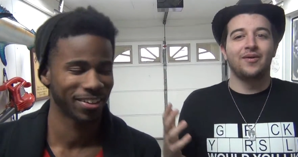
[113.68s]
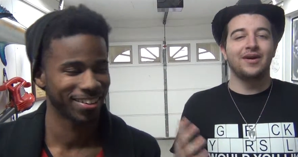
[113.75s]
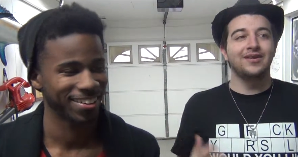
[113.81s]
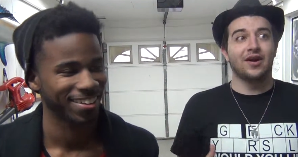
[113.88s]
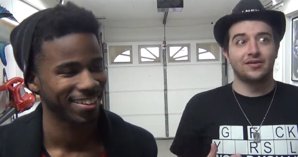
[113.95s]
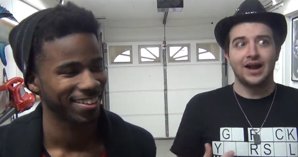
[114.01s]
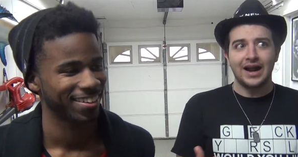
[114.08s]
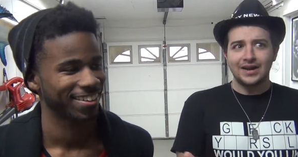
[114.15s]
Speaker 1: we're,
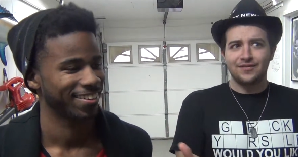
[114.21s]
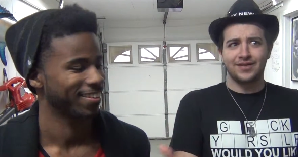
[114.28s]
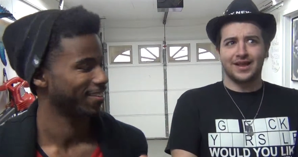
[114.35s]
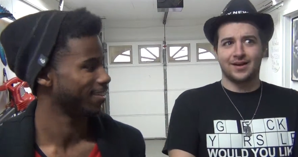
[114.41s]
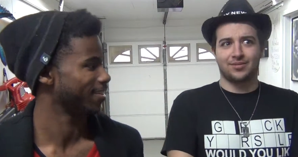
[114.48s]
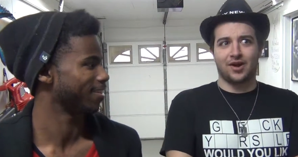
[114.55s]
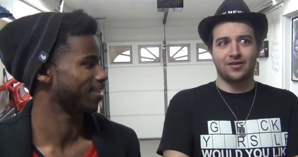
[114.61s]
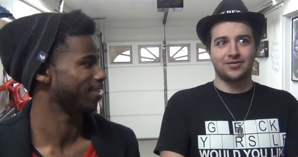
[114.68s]
no, not even that
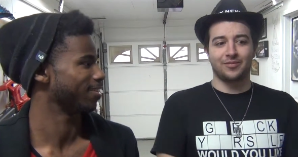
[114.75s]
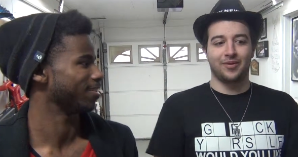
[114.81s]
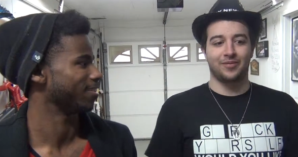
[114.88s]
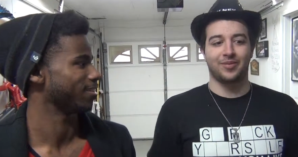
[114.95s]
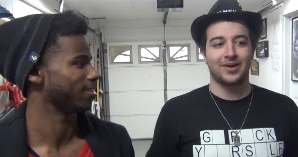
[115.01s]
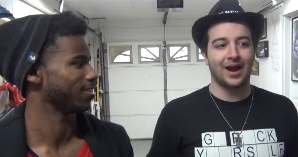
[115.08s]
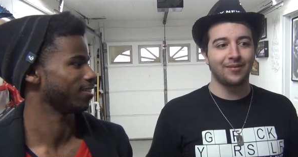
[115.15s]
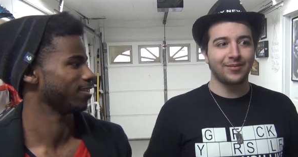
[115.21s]
I'm comfortable,
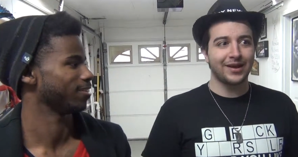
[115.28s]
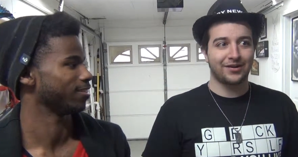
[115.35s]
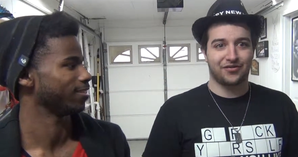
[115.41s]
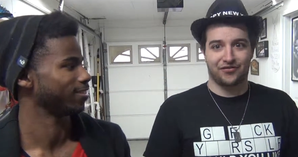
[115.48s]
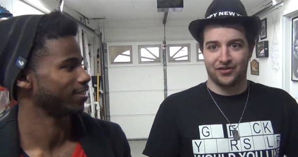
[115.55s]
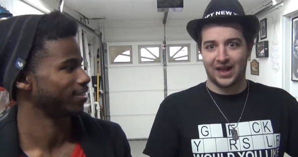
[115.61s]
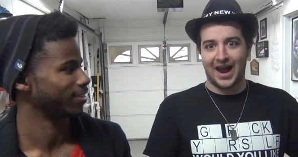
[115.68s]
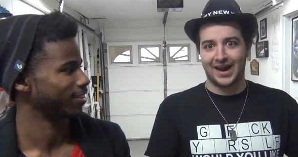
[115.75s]
but I'm like
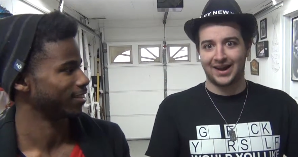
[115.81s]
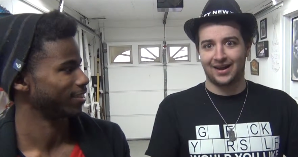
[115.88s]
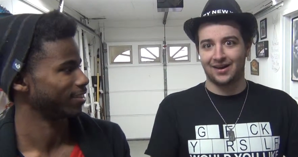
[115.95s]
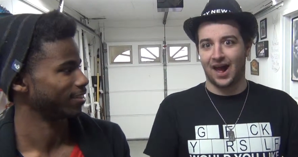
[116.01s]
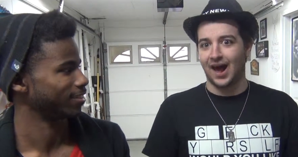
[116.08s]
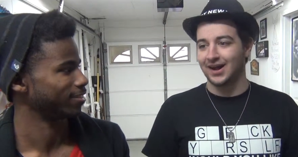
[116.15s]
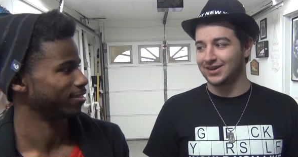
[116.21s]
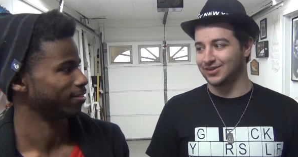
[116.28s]
flat out
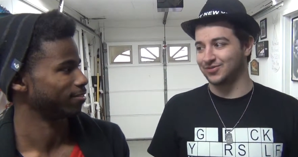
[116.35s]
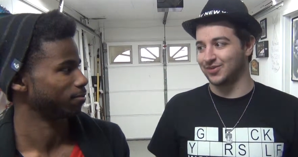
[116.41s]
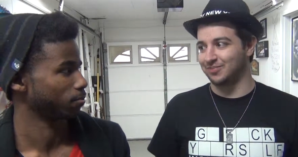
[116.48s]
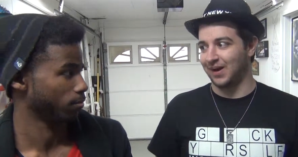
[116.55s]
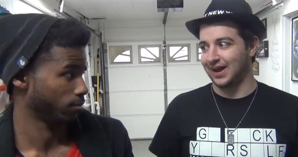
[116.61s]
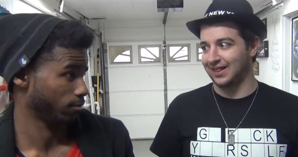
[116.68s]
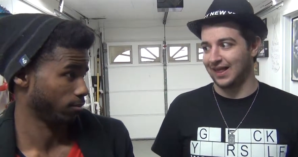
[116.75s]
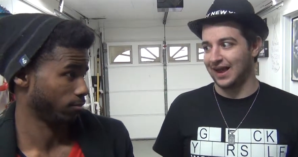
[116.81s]
honest with
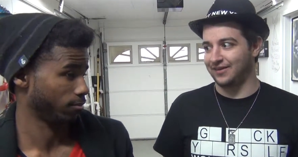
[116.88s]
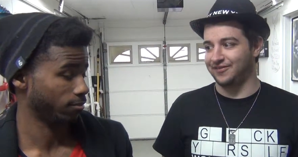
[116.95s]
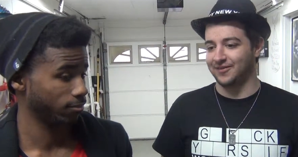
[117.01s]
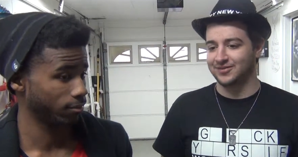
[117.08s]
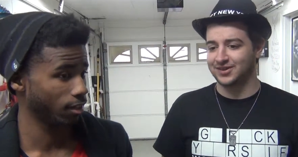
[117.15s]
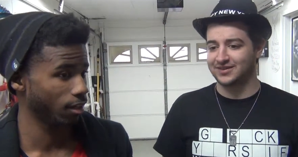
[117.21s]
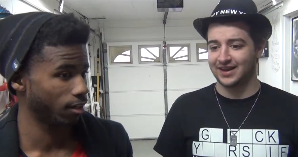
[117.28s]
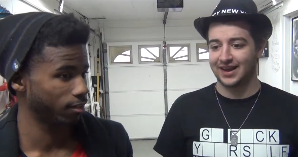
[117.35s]
my life.
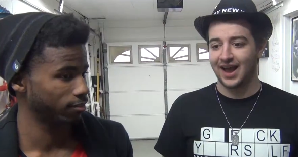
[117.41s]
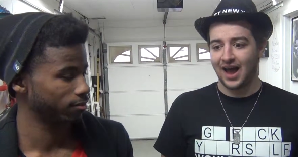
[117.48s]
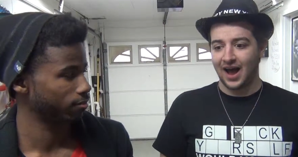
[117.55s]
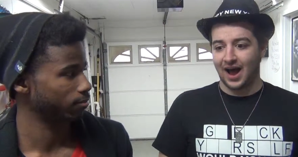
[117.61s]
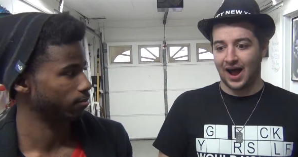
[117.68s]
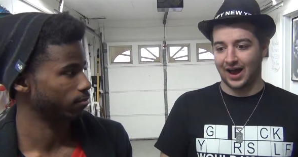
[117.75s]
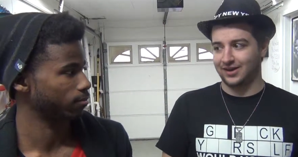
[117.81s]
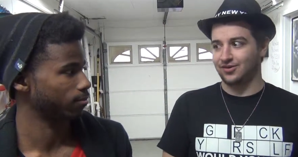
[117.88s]
I'm just yeah. like
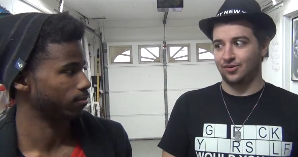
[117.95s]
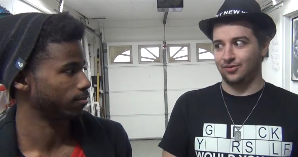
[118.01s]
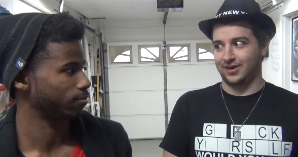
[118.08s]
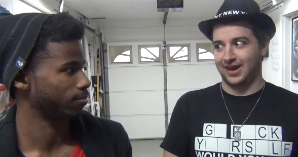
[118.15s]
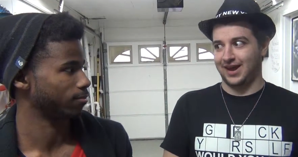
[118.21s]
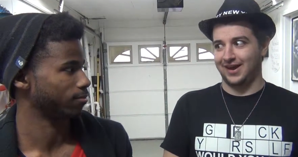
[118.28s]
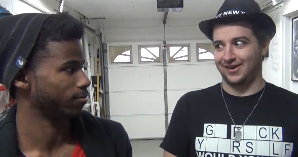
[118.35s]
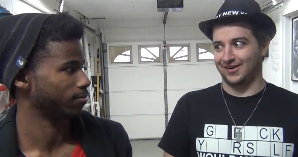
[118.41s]
I don't
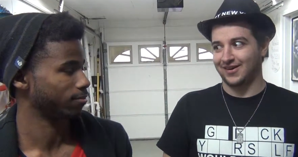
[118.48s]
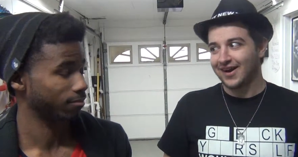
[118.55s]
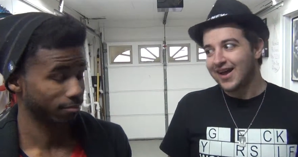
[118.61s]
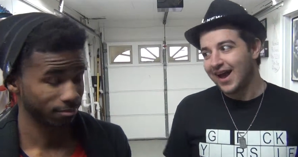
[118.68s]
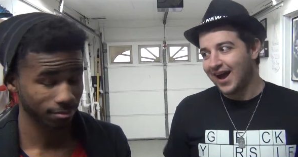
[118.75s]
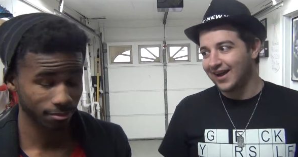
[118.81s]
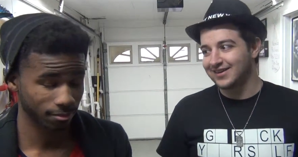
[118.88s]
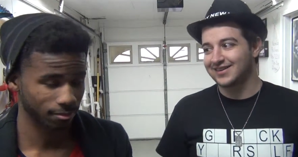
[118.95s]
care.
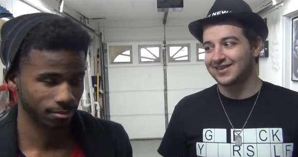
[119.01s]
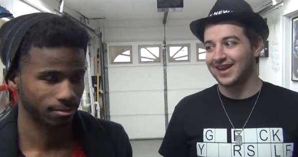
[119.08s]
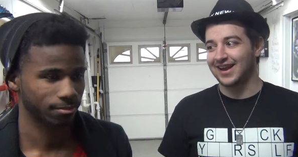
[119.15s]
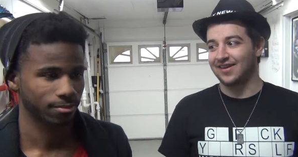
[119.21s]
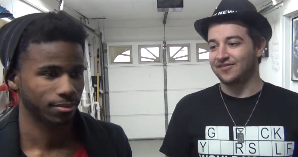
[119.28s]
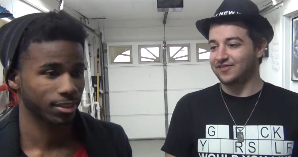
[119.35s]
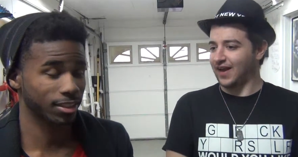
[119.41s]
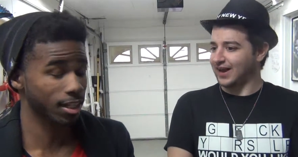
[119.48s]
I'm just like
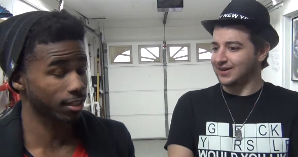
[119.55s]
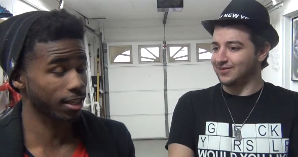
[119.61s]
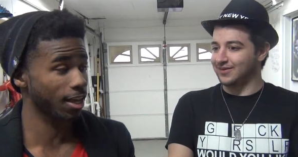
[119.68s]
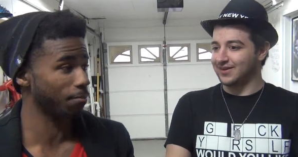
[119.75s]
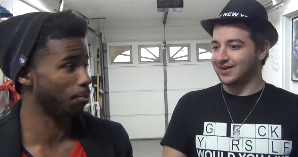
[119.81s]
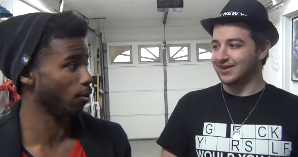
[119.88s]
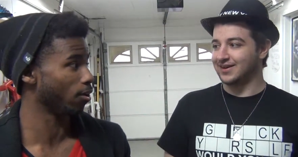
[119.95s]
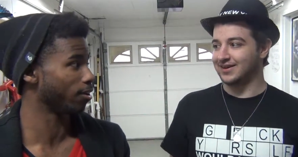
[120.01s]
if it's anyone, not that
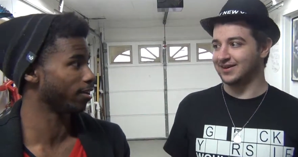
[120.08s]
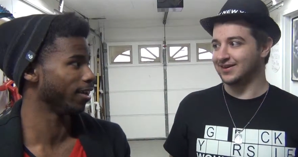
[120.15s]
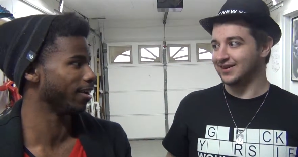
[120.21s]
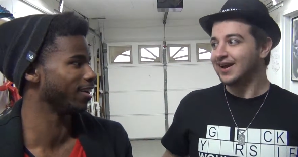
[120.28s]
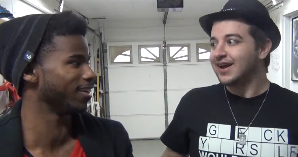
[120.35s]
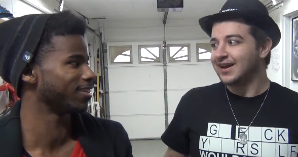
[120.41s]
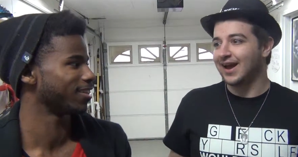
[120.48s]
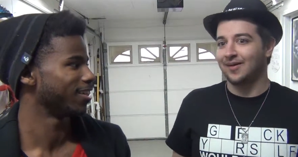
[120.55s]
important.
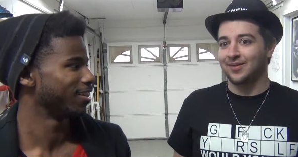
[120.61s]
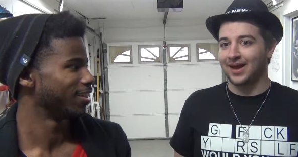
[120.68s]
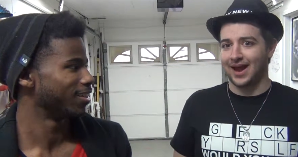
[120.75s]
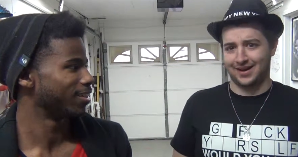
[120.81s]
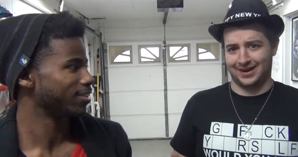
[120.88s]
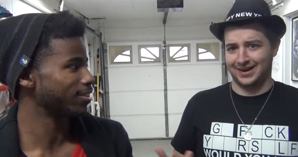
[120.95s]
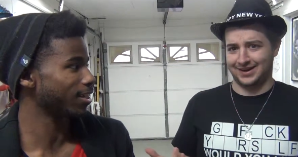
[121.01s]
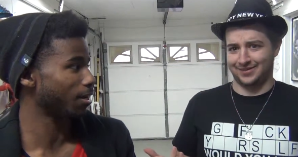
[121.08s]
Yeah, yeah like,
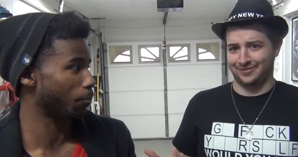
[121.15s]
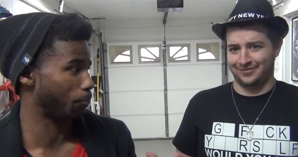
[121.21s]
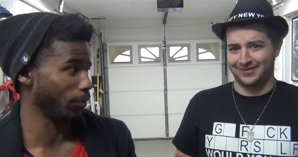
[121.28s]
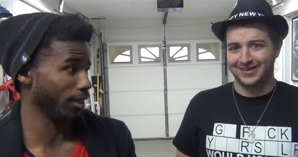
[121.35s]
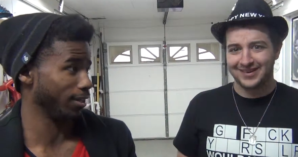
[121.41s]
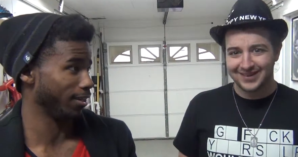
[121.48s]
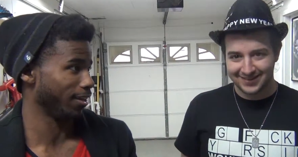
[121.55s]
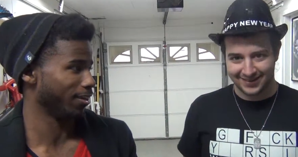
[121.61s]
it's not a
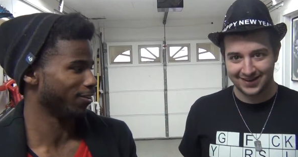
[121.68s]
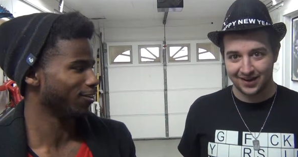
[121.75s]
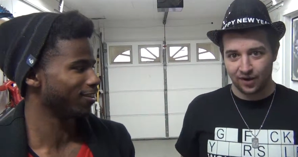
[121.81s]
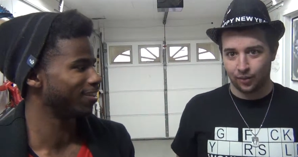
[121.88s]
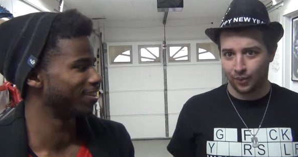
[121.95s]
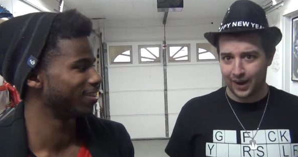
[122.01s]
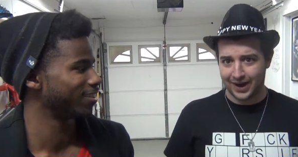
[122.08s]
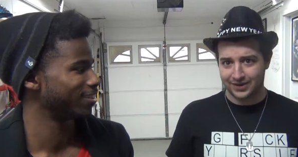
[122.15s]
big deal.
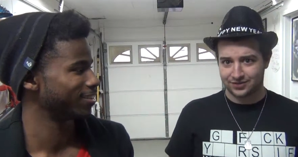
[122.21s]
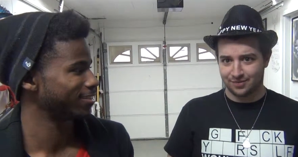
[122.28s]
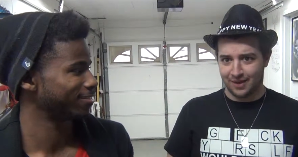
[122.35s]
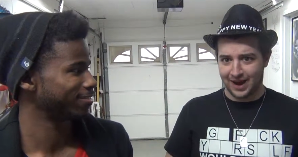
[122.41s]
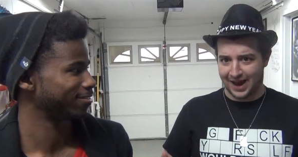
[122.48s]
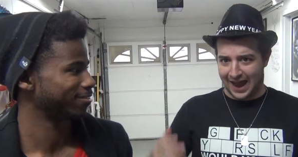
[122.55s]
Where's my